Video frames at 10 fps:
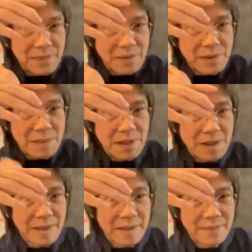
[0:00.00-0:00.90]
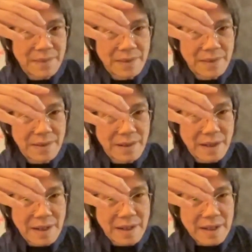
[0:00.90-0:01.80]
the red marker.
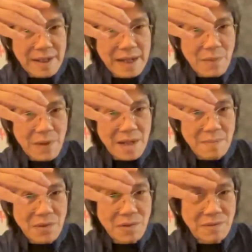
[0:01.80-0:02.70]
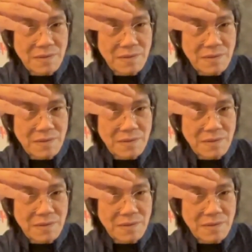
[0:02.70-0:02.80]
Now when I move,